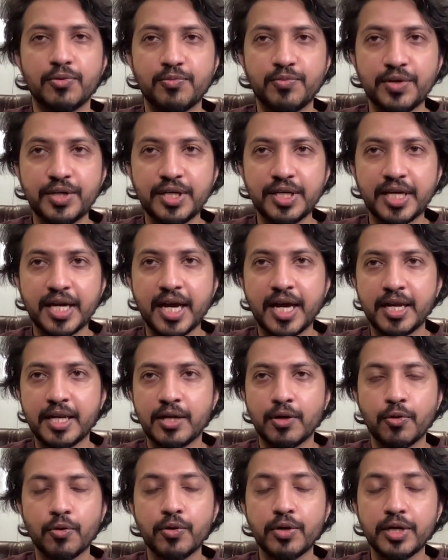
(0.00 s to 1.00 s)
we
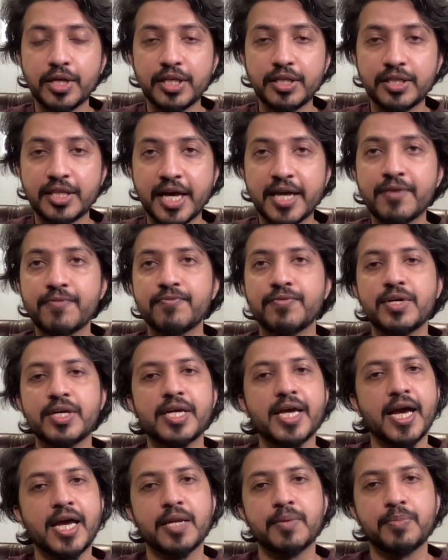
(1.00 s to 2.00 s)
can only then we
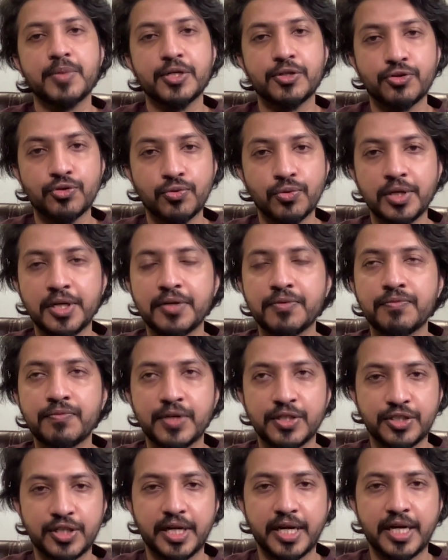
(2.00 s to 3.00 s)
can be truly
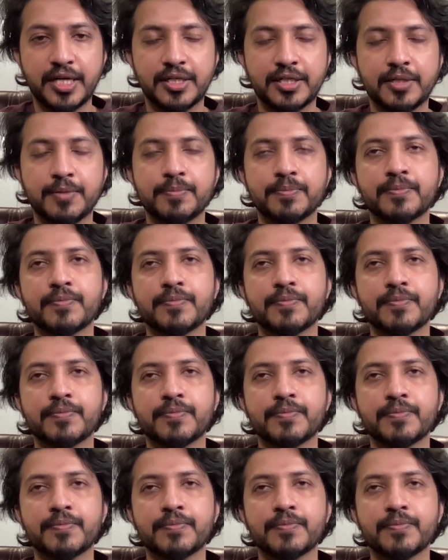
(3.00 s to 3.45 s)
vigilant.